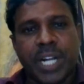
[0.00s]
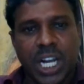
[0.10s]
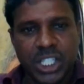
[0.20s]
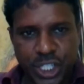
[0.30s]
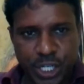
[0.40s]

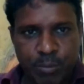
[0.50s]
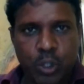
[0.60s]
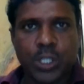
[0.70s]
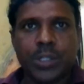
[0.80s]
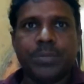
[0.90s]
precautionary
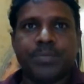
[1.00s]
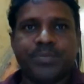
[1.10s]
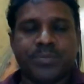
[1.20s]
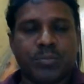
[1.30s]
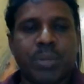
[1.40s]
motive.
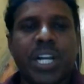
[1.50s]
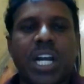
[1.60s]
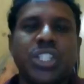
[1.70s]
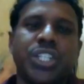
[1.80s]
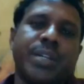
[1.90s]

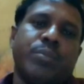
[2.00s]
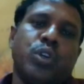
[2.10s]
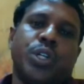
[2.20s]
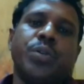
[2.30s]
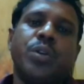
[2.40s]
Precautionary
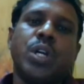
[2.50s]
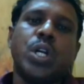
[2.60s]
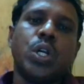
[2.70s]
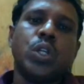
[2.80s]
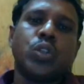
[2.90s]
motive.
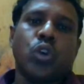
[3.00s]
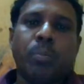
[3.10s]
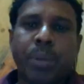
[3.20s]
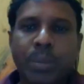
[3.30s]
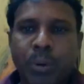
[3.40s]

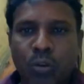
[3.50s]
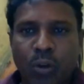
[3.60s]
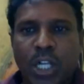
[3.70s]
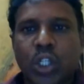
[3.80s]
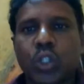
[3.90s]
So people
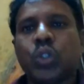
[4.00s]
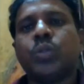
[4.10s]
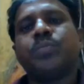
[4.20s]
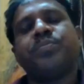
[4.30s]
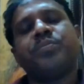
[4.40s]
want
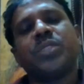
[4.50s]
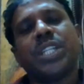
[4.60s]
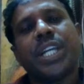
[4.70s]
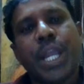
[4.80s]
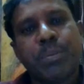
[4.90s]
to
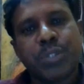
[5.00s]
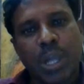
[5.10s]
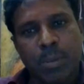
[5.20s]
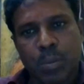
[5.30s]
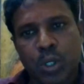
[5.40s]
keep
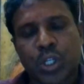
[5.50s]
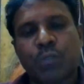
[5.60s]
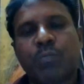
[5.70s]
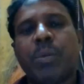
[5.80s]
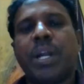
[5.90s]
some amount
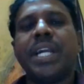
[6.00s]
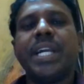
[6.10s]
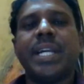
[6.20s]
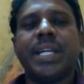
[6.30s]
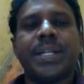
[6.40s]
of
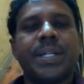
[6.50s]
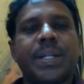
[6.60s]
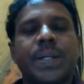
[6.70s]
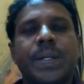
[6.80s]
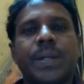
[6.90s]
money
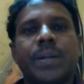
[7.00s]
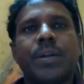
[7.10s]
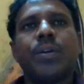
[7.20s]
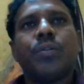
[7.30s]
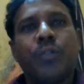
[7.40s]

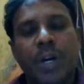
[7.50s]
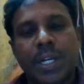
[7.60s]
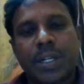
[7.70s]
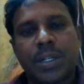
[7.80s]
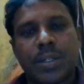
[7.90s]

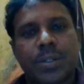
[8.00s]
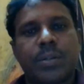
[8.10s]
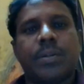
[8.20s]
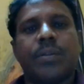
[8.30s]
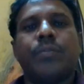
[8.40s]
for
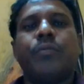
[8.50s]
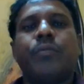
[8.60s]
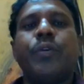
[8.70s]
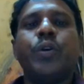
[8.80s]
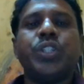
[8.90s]

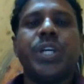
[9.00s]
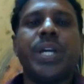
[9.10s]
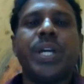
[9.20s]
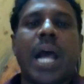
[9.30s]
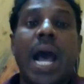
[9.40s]
future
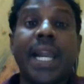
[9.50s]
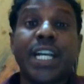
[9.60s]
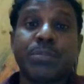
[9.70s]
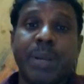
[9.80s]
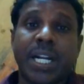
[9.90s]

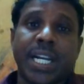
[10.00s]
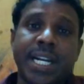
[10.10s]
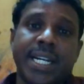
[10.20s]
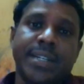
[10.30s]
unexpected,